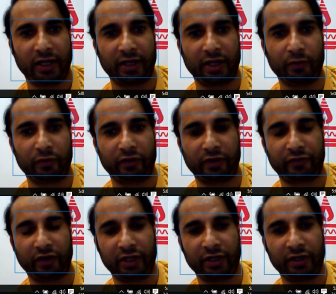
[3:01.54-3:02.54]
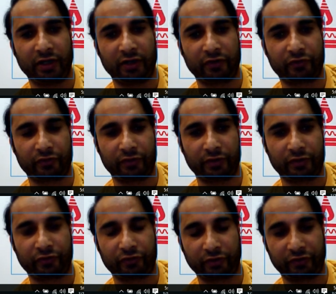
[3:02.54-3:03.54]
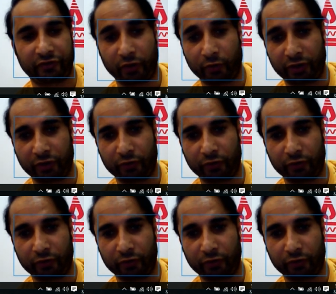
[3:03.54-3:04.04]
and I will assign security